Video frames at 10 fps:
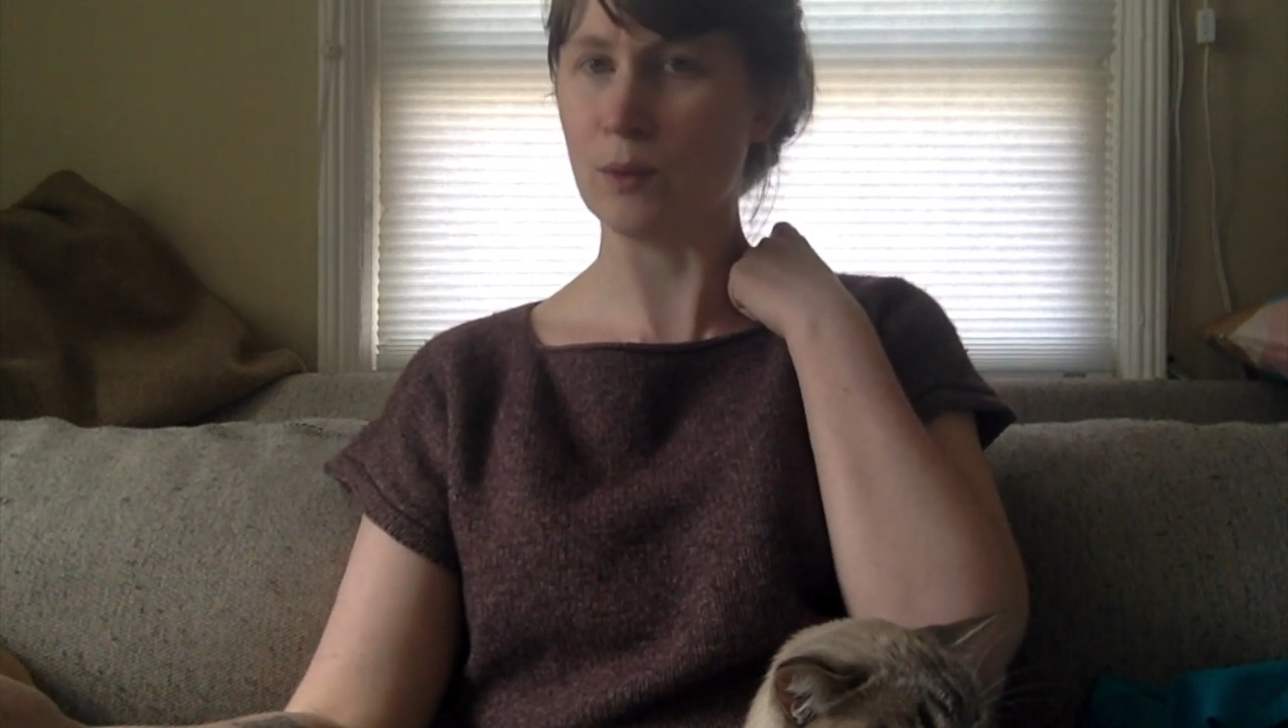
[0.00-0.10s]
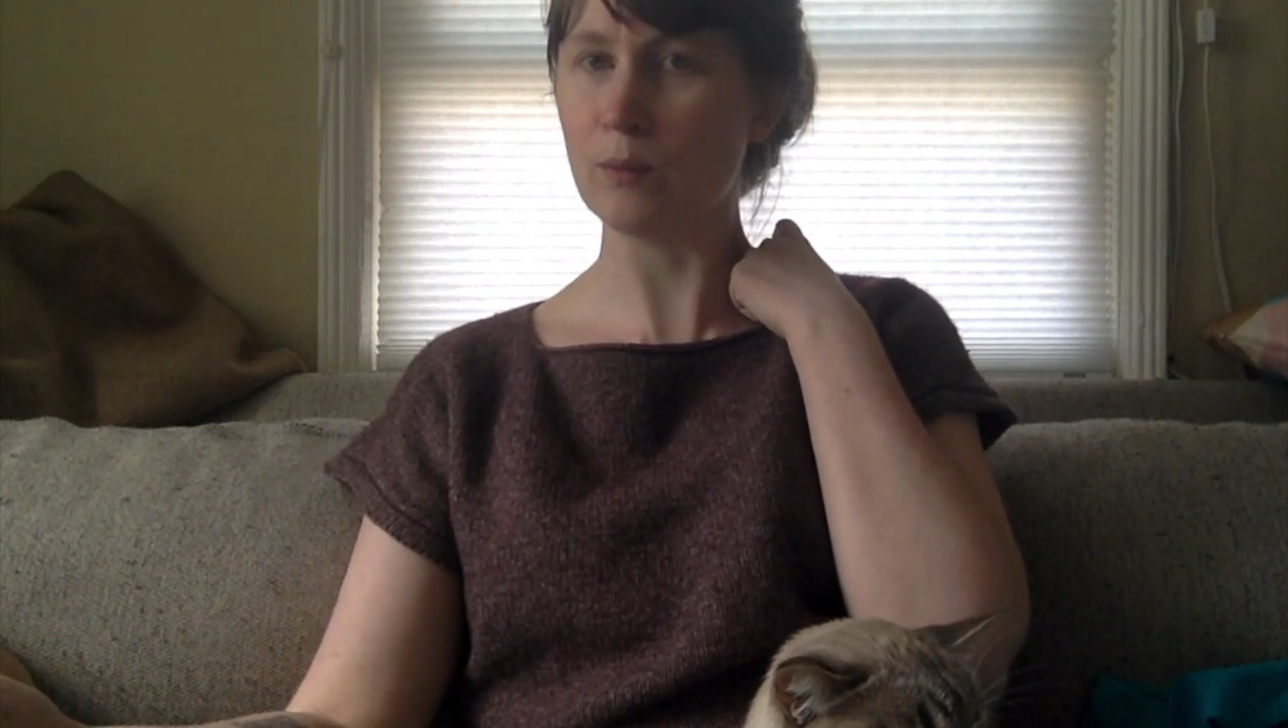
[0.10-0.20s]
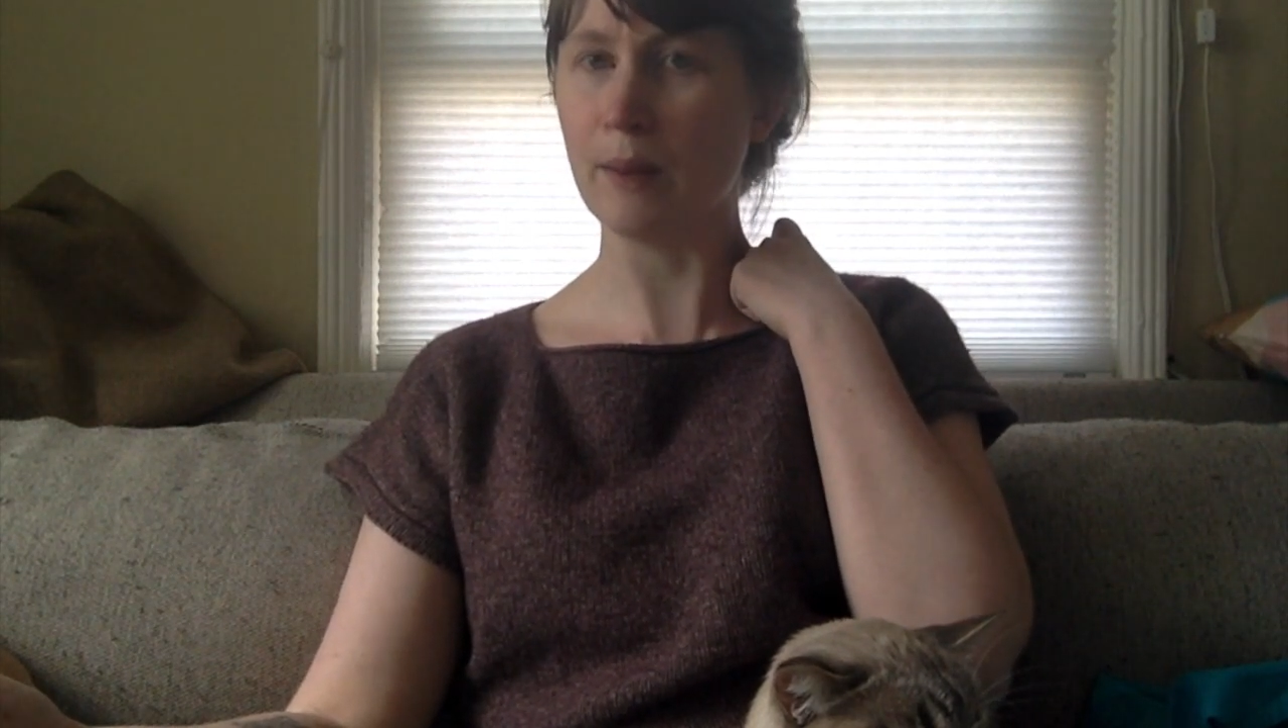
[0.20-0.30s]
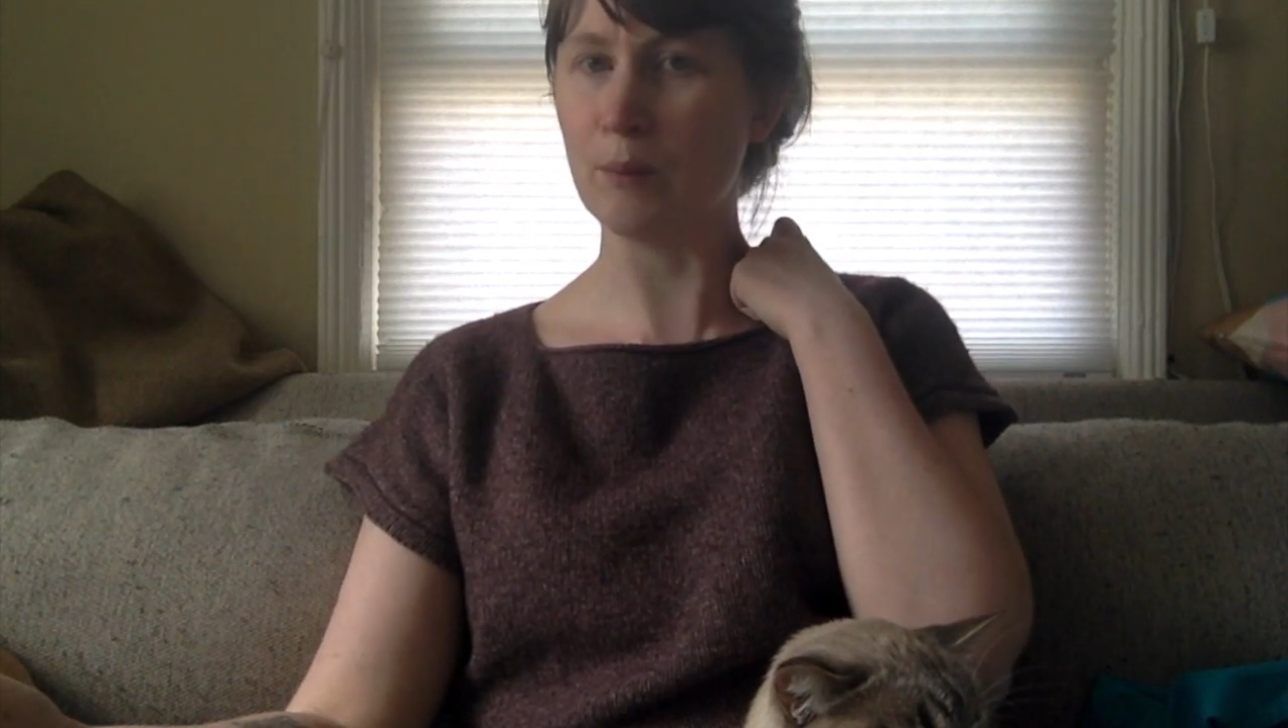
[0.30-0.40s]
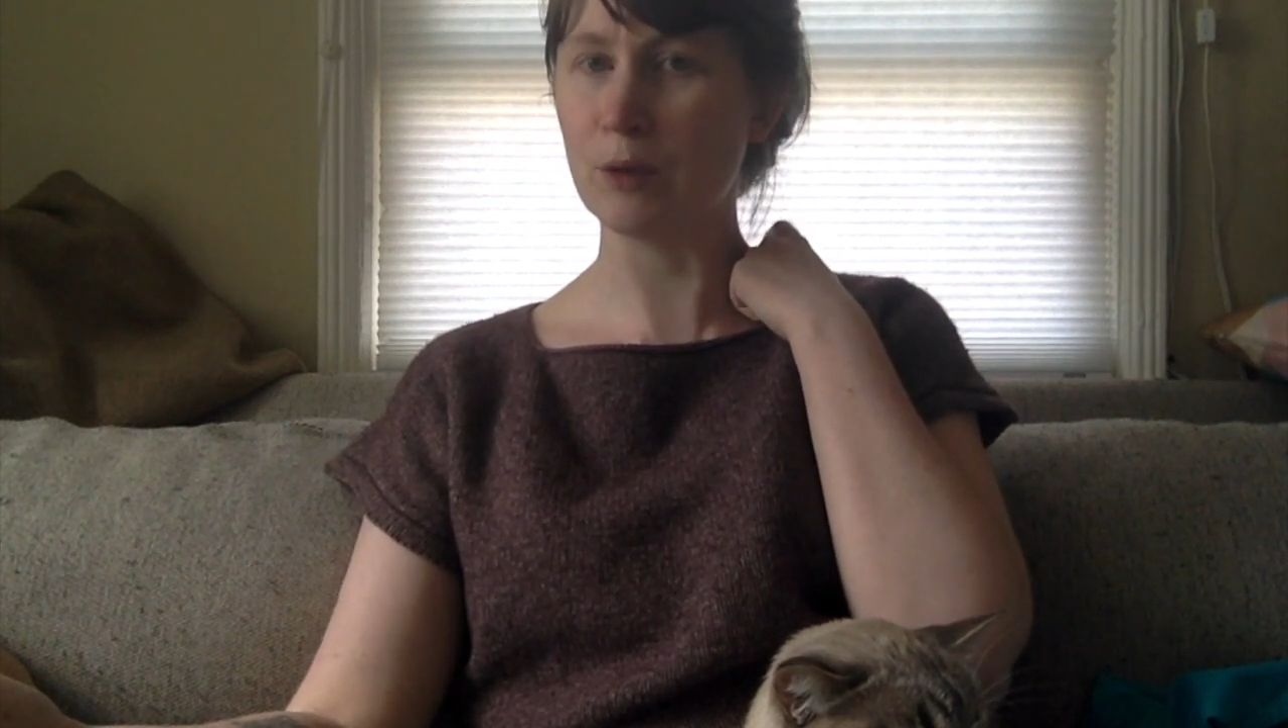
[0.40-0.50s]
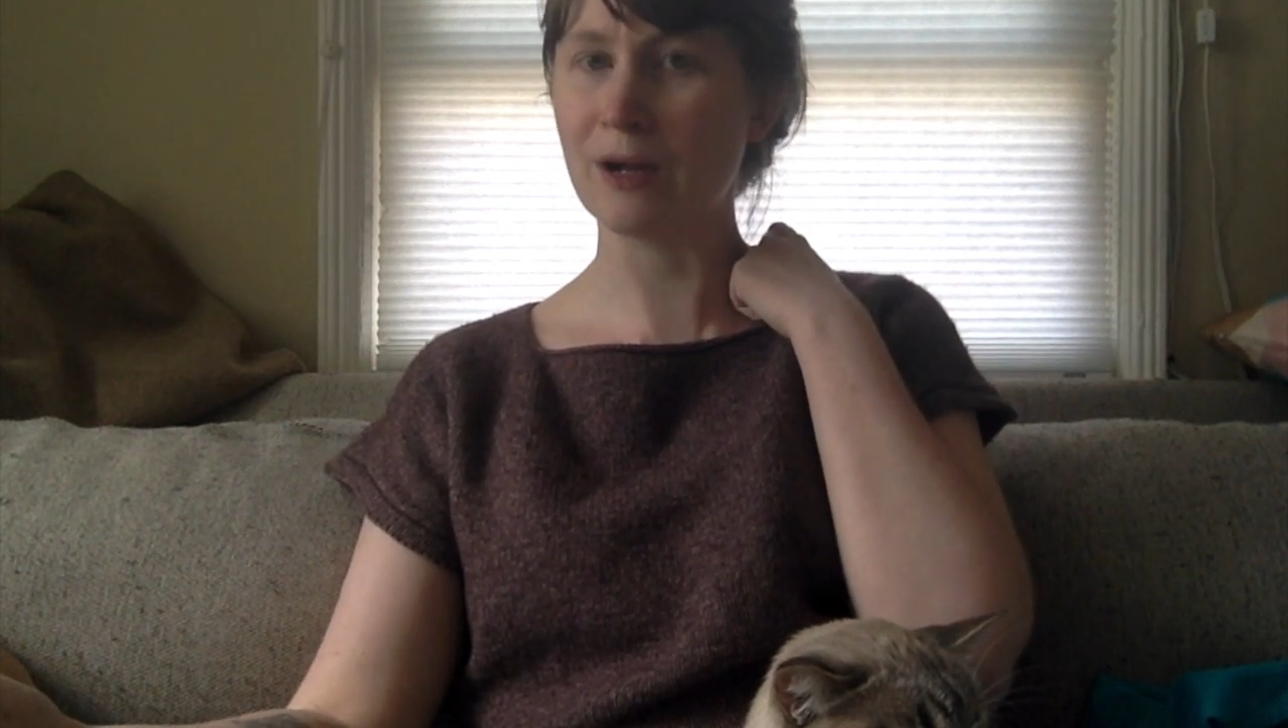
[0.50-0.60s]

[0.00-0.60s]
with my more